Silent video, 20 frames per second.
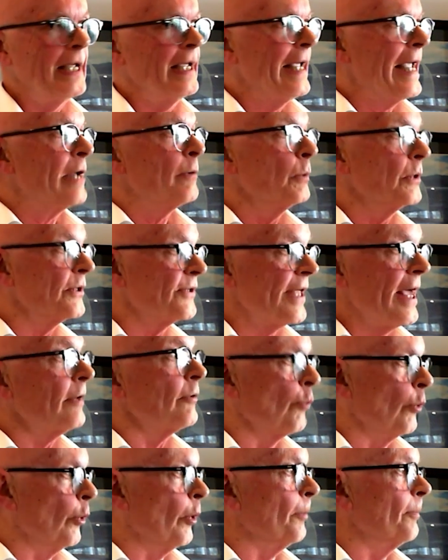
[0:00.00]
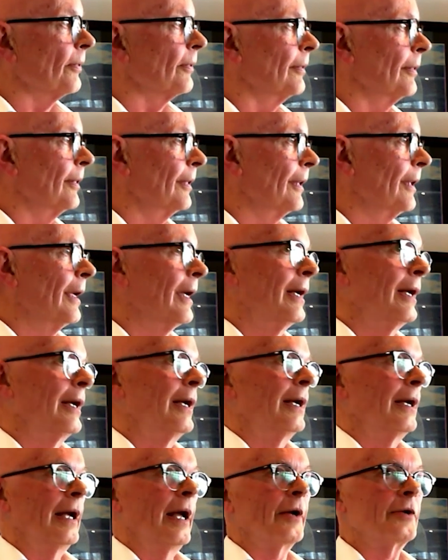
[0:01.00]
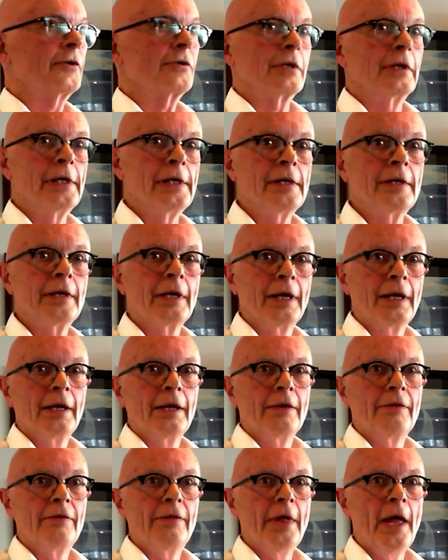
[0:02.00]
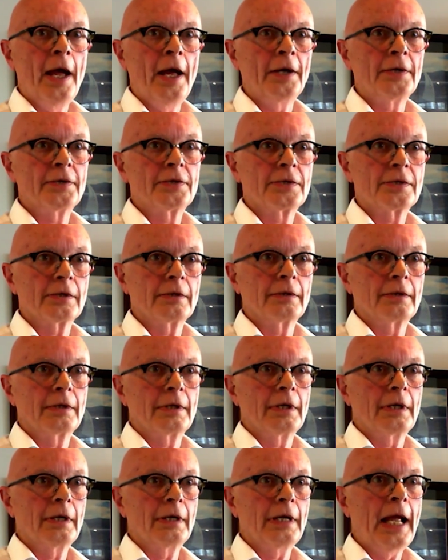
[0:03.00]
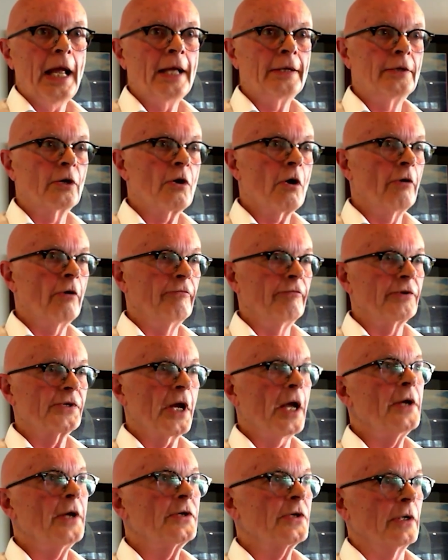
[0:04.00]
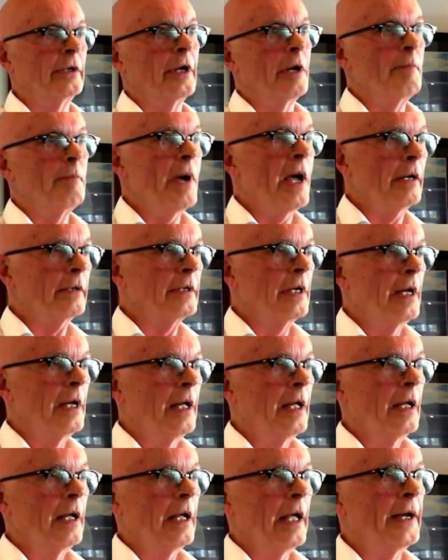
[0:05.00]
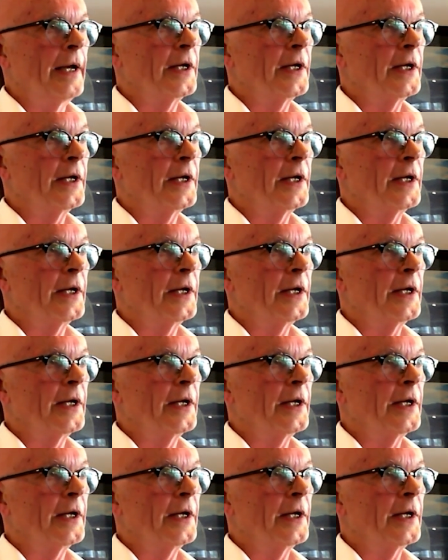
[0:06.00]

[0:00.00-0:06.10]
It was that group, actually, that had the conversation about an